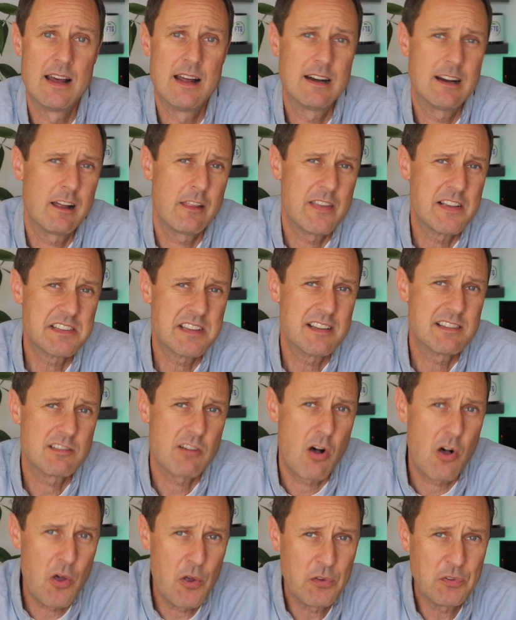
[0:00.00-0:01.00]
Now, this has
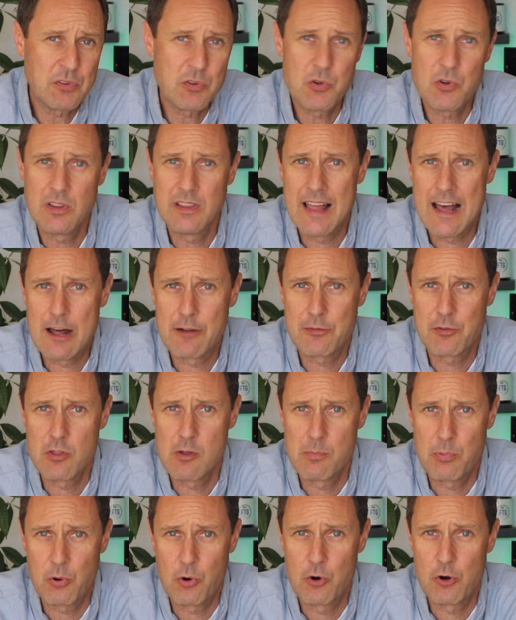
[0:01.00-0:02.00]
also allowed for the
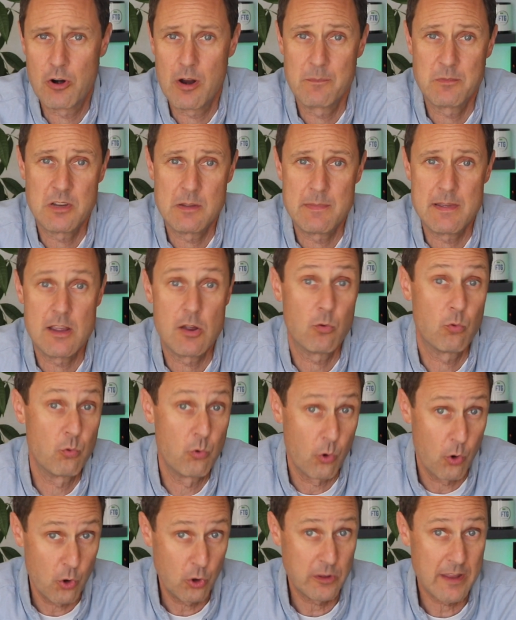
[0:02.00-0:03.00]
program to be
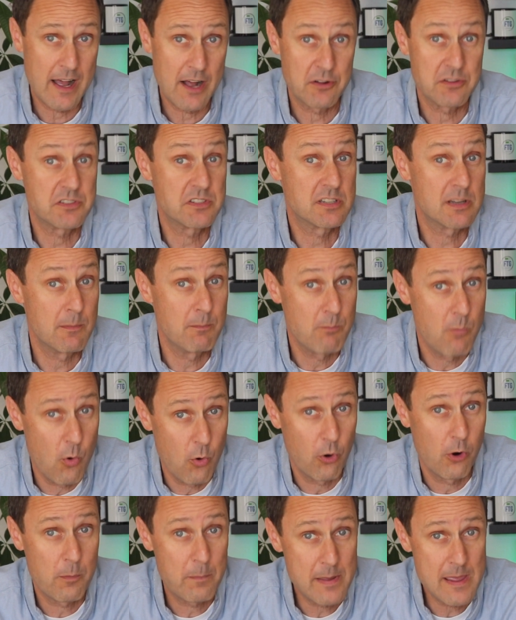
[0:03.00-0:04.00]
rolled out to
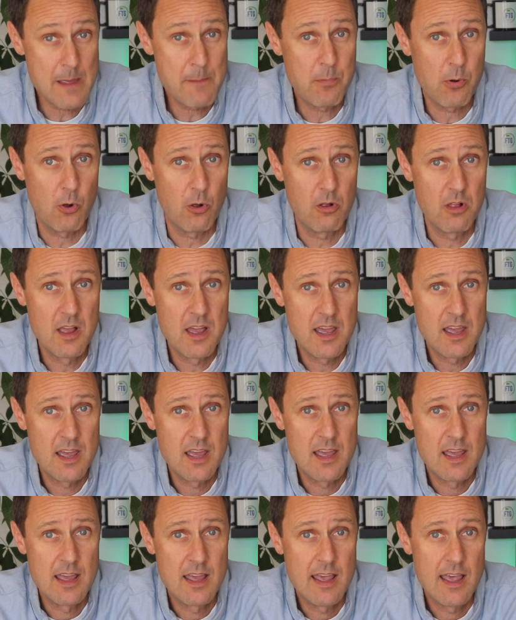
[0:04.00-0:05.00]
more people.
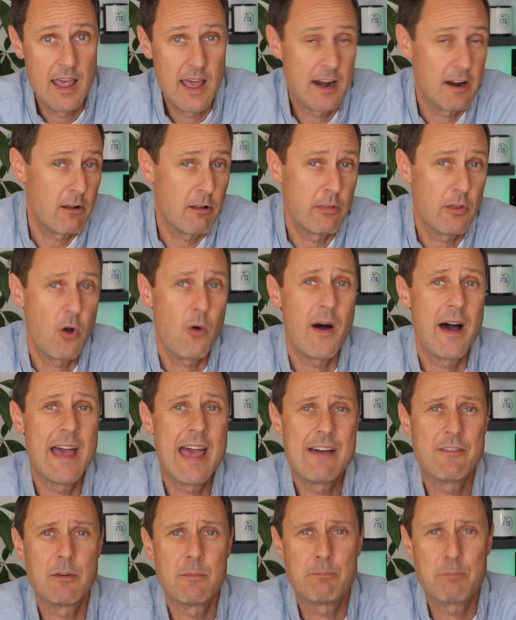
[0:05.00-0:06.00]
And although I
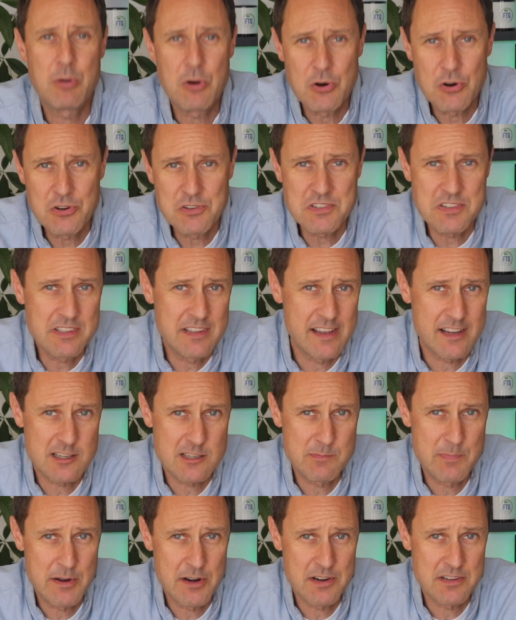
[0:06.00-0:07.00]
haven't personally
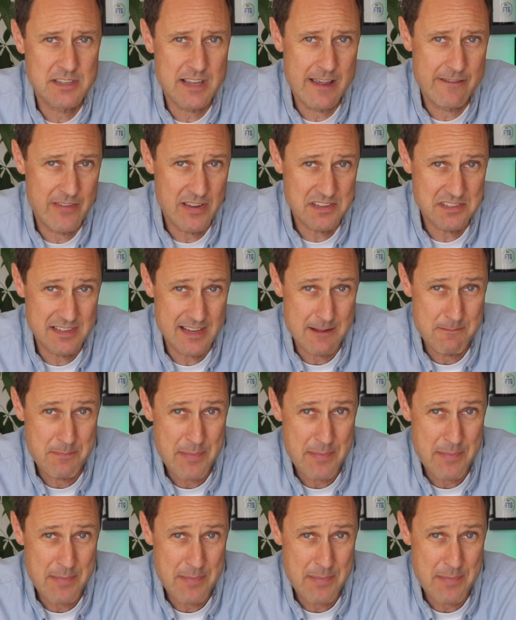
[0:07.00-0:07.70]
experienced FSD